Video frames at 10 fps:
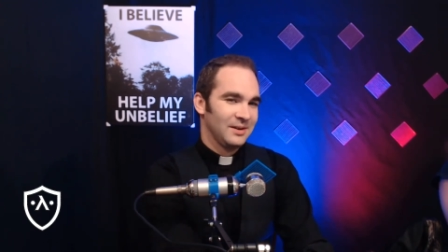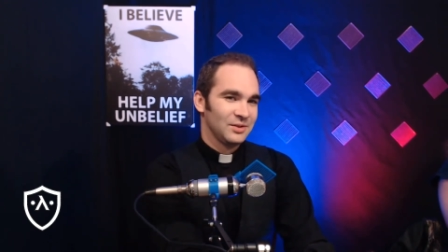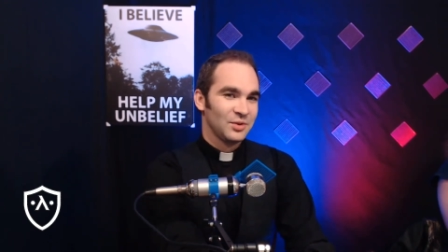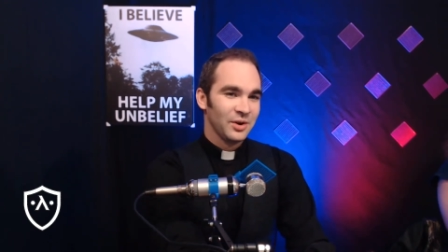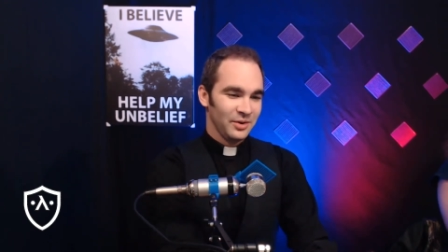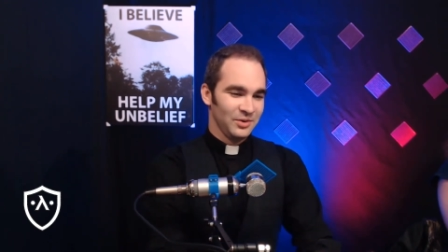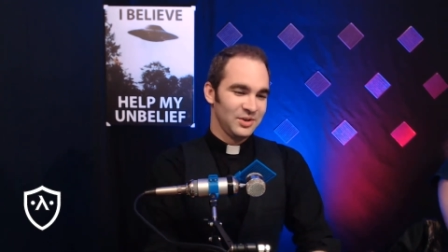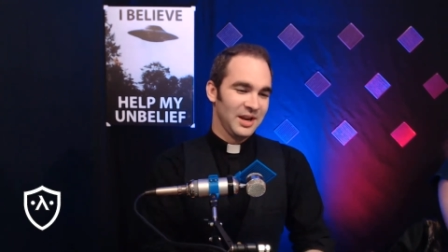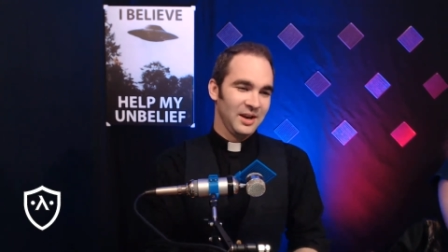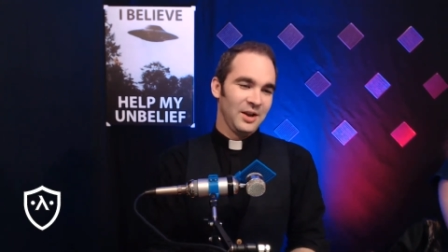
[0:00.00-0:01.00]
Scrooge?
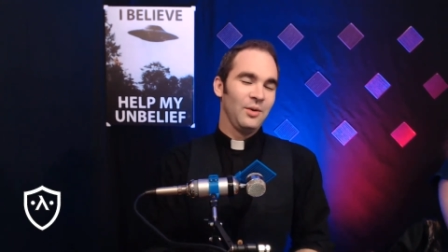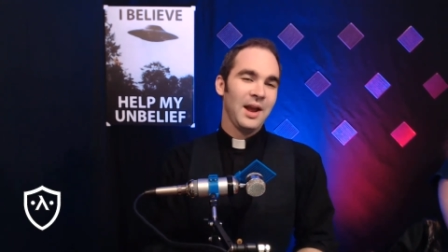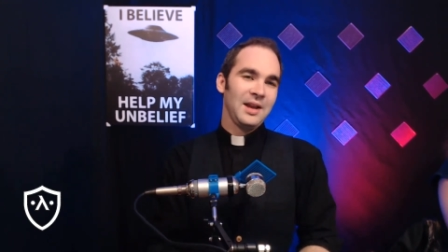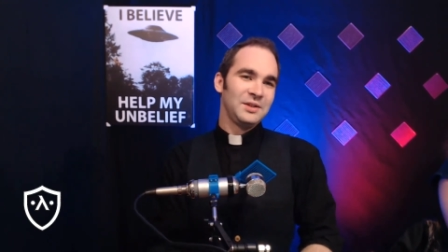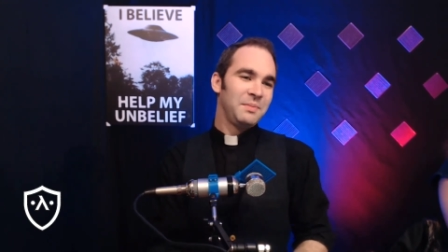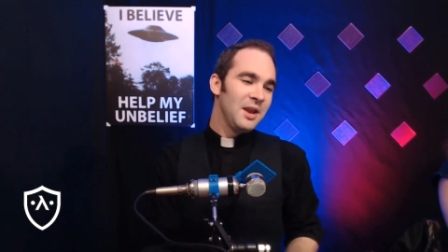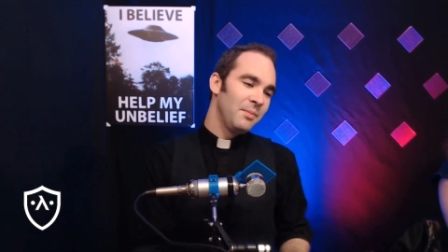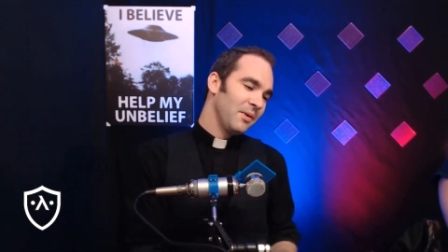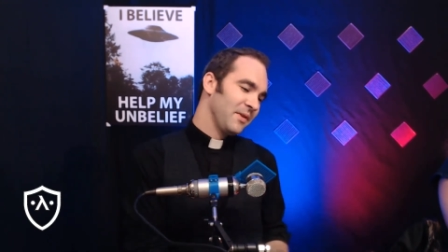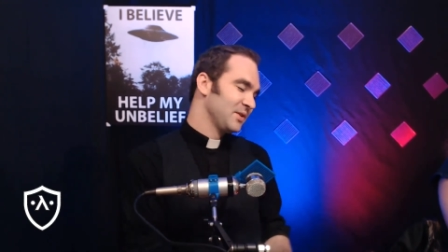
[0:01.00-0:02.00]
And who hates
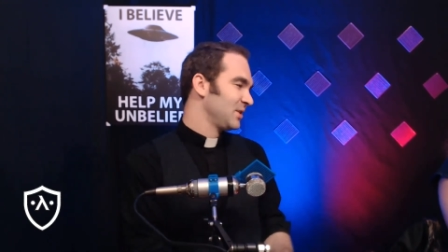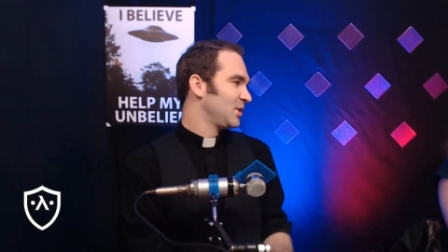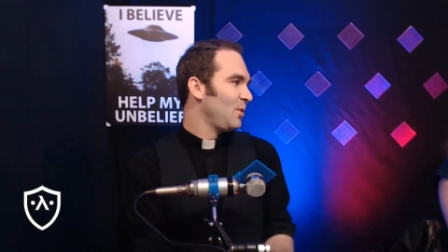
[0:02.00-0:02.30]
people versus